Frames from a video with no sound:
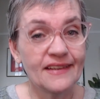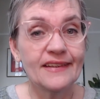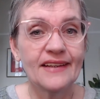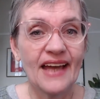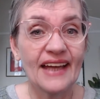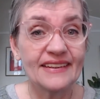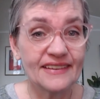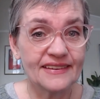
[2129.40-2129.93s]

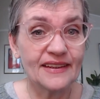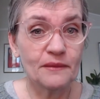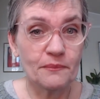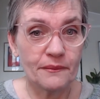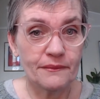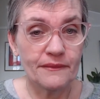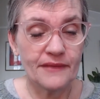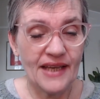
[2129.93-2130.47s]
editing
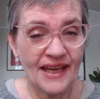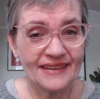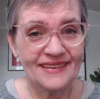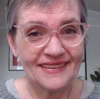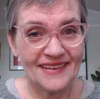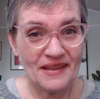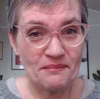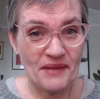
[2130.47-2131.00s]

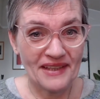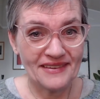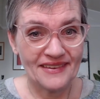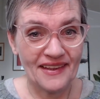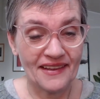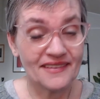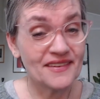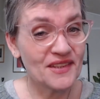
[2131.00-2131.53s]

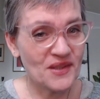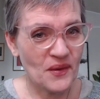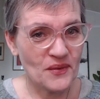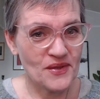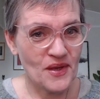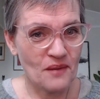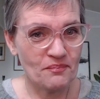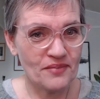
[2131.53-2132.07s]
Bente
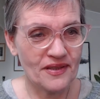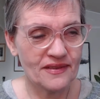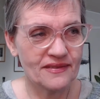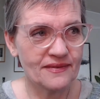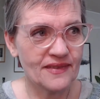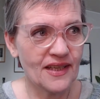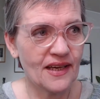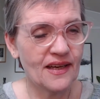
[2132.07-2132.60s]
shows up.
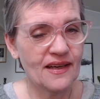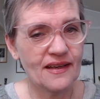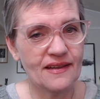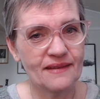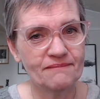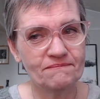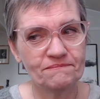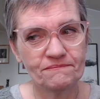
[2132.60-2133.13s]

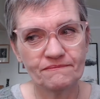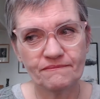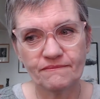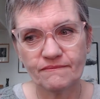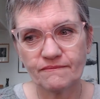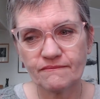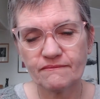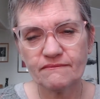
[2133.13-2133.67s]

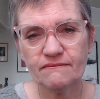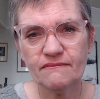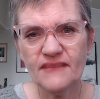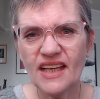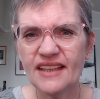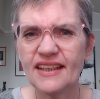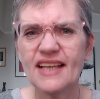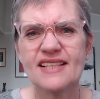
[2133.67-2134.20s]

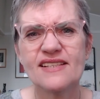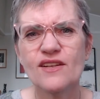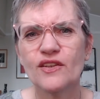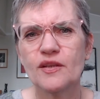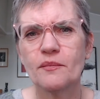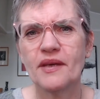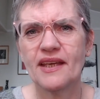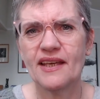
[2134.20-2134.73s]
That's not
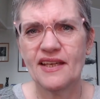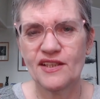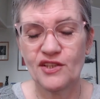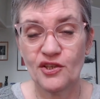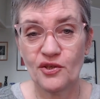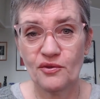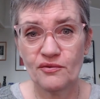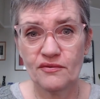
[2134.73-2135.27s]
a big
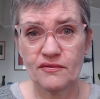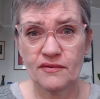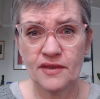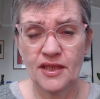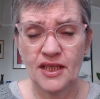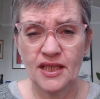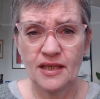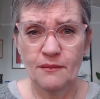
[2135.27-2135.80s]
issue.
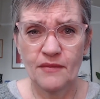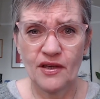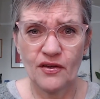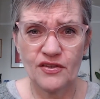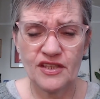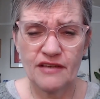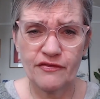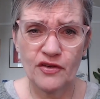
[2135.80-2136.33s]

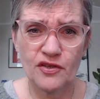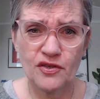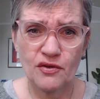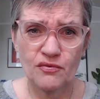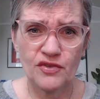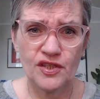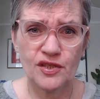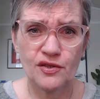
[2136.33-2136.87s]
Because if you're
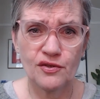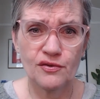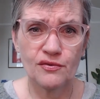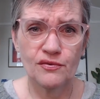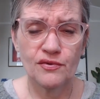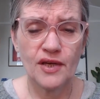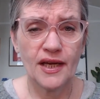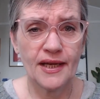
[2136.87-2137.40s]
used to